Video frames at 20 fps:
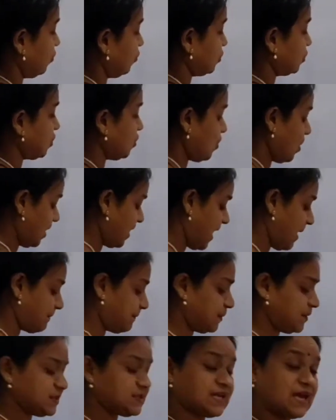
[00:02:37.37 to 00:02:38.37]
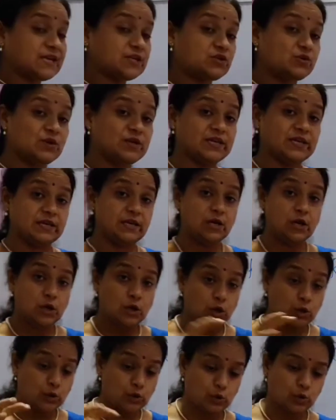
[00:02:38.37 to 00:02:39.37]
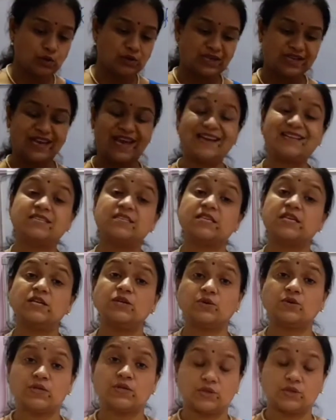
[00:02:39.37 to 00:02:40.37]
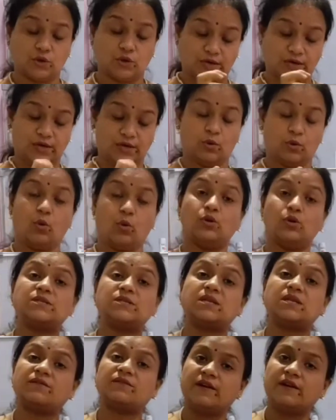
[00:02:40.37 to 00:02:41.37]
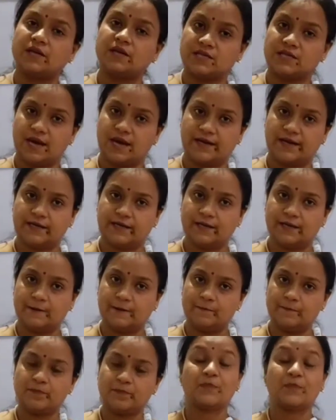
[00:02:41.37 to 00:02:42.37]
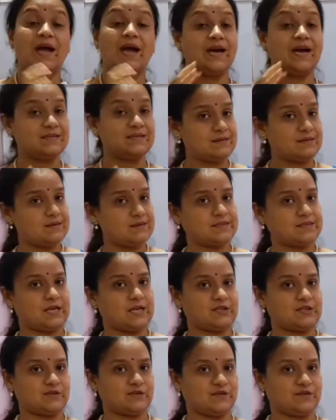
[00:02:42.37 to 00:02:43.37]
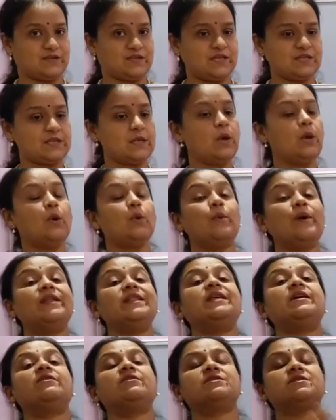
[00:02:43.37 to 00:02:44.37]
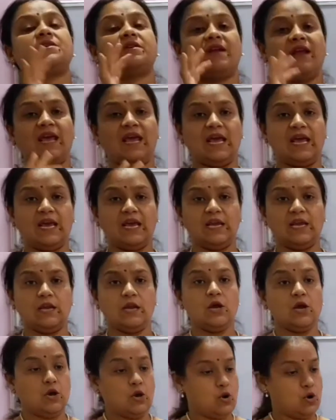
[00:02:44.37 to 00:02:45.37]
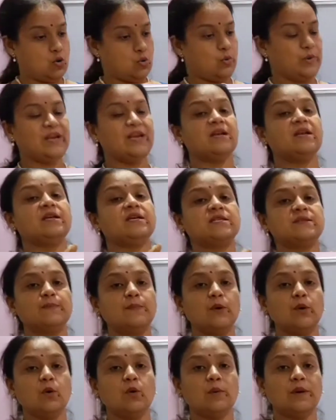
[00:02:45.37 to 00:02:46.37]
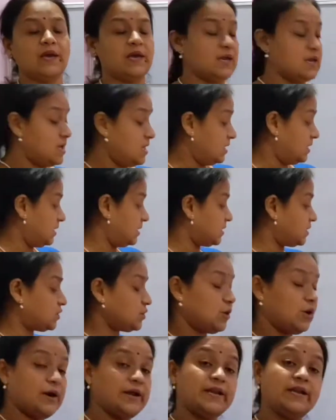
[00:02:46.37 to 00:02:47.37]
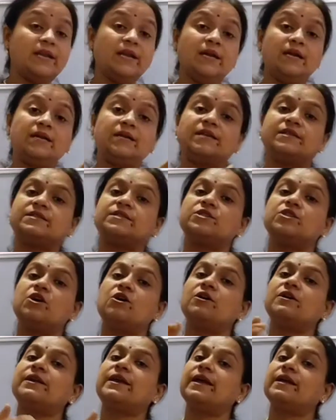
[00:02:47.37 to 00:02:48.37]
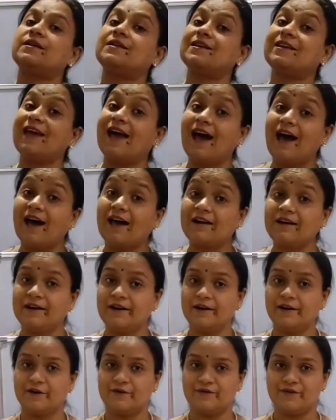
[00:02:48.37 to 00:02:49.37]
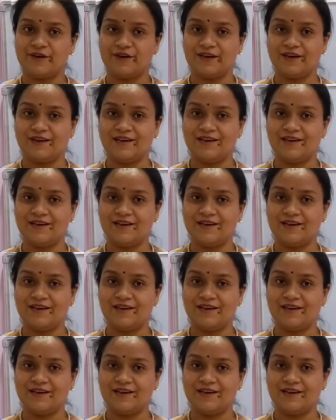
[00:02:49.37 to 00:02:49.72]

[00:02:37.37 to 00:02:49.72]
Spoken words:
So what happens actually? Root gets into the soil and holds it very tightly. As a result of this, when there is rain or wind is blowing, this soil does not get carried away.